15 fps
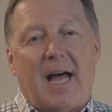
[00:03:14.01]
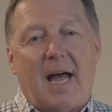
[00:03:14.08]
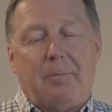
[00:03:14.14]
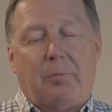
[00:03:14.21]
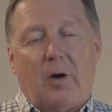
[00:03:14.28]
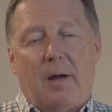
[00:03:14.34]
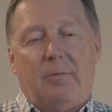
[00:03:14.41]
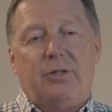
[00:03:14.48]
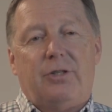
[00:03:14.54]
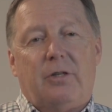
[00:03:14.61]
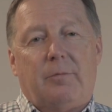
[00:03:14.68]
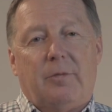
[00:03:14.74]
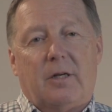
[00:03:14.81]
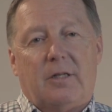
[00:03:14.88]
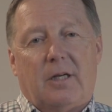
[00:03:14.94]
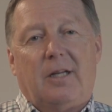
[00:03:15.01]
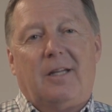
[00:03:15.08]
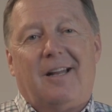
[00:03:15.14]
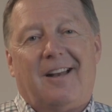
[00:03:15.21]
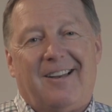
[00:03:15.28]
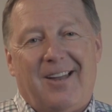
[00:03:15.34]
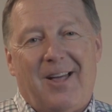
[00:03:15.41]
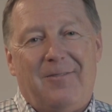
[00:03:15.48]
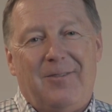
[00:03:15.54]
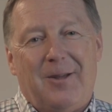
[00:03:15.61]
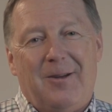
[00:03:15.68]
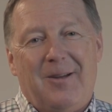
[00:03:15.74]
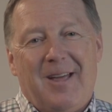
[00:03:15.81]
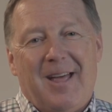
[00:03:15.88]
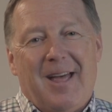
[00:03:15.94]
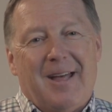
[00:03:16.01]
I promise you I'm going to tell you that I love you,